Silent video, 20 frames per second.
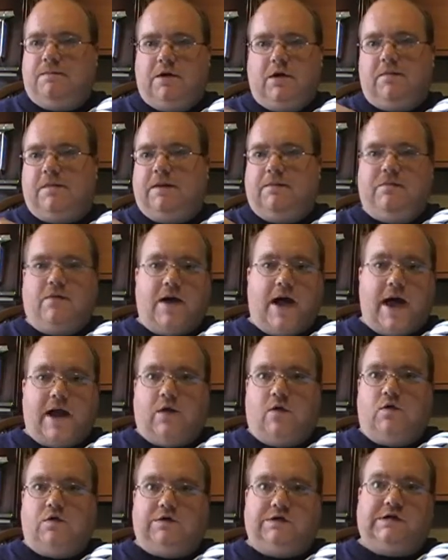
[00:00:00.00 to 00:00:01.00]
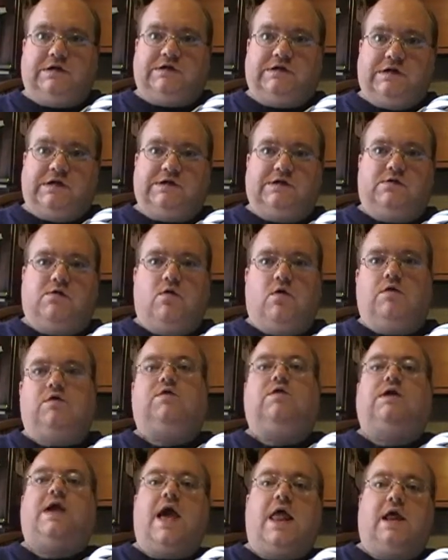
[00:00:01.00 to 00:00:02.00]
you know, big bright orange extension
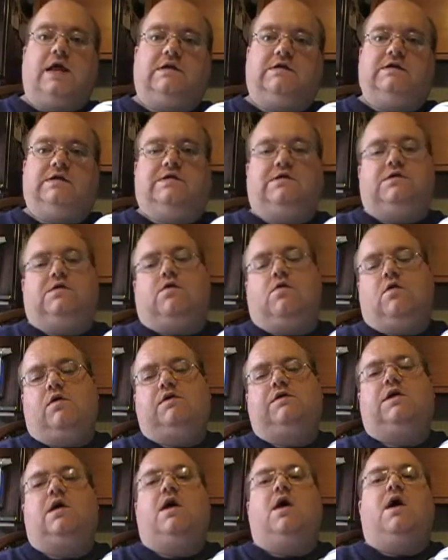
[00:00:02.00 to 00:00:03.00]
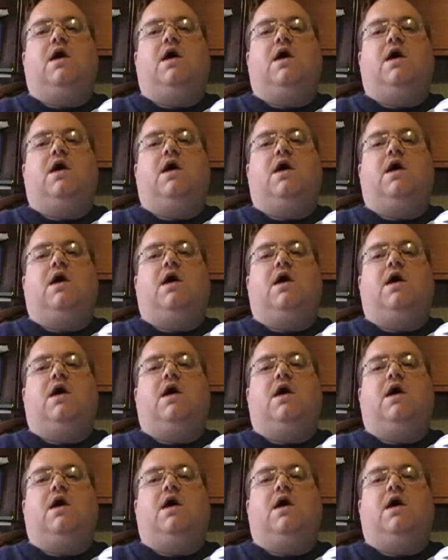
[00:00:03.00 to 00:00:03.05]
cords or yellow extension cords